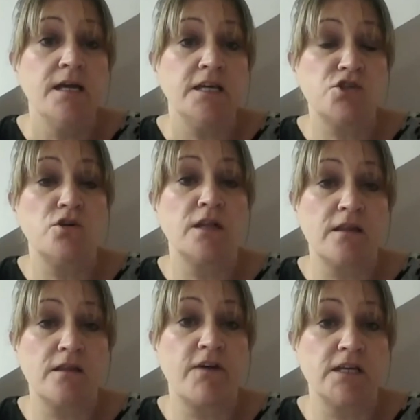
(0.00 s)
ensuring that
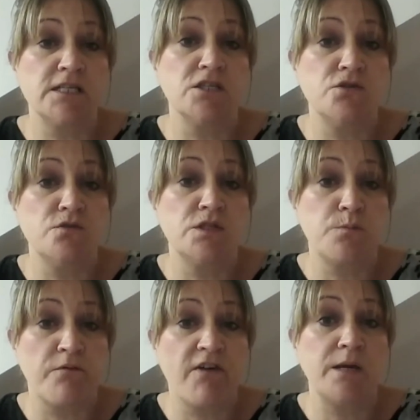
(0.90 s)
the funding is used to
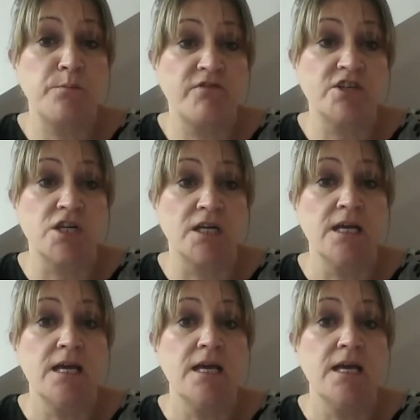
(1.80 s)
provide provision